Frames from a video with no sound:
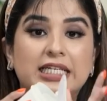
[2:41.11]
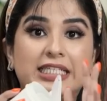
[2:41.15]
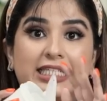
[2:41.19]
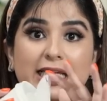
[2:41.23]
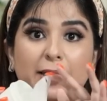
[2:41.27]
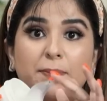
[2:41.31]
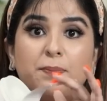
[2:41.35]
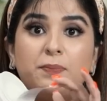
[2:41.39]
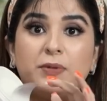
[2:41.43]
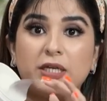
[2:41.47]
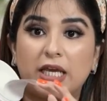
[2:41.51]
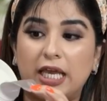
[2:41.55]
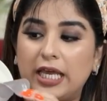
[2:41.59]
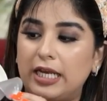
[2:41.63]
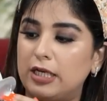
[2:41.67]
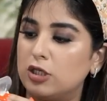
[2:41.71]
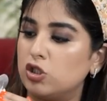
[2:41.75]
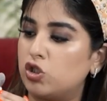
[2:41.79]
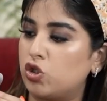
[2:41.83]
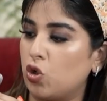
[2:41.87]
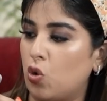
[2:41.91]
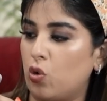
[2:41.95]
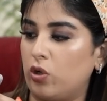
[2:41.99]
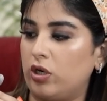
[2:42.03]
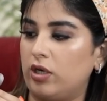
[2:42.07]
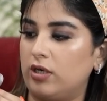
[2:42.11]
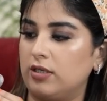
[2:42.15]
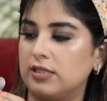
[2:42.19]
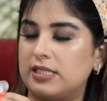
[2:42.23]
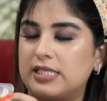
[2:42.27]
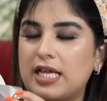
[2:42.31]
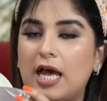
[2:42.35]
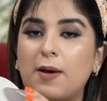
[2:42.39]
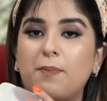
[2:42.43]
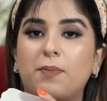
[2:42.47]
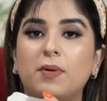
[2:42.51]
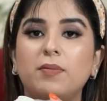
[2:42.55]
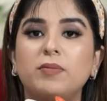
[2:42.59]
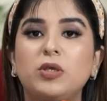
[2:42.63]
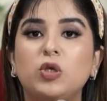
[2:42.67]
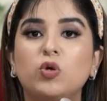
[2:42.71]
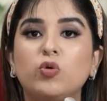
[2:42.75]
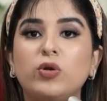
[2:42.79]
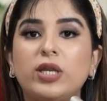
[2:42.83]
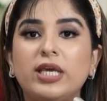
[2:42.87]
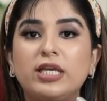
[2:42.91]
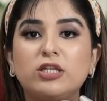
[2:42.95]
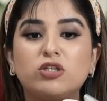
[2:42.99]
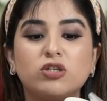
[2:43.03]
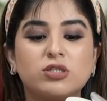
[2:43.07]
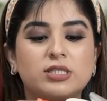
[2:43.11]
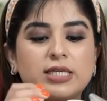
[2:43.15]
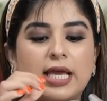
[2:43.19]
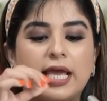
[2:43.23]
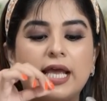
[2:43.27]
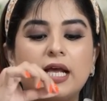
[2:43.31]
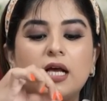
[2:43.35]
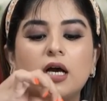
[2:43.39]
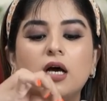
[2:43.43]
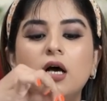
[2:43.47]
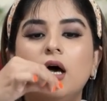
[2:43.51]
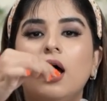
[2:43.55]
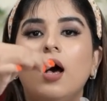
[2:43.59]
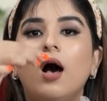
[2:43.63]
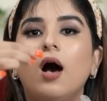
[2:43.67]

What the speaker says: dipped in toners. Appam, you need to take